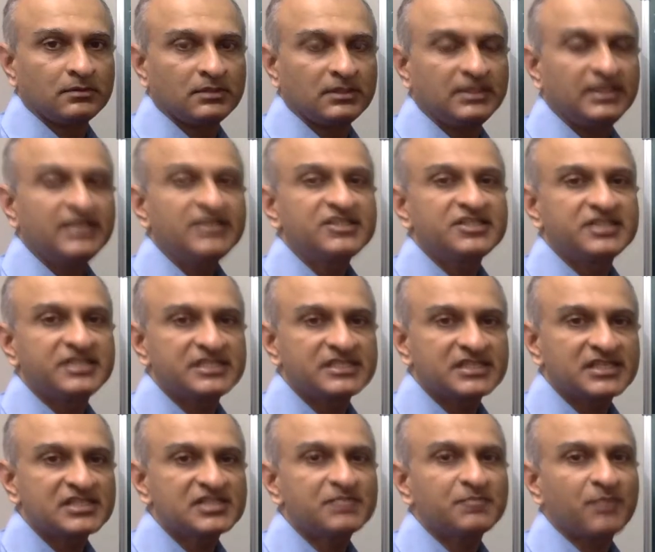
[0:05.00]
Let's
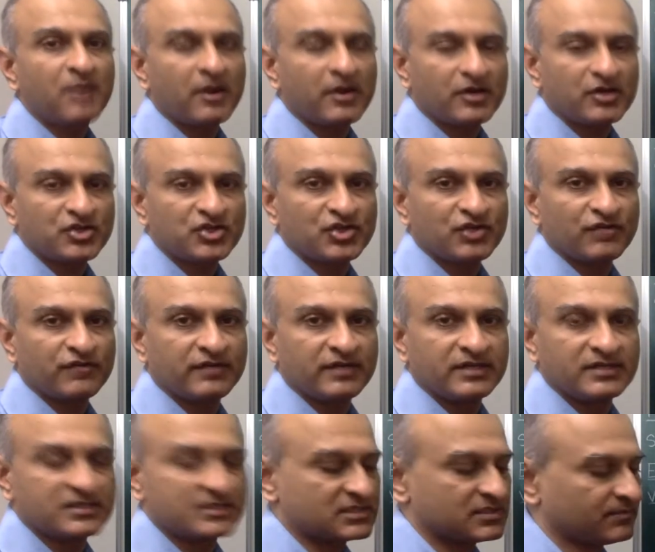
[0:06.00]
discuss products of
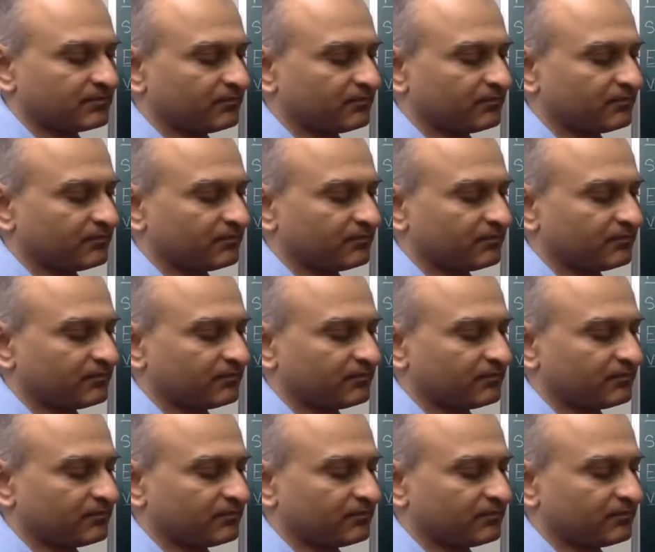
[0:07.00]
rings.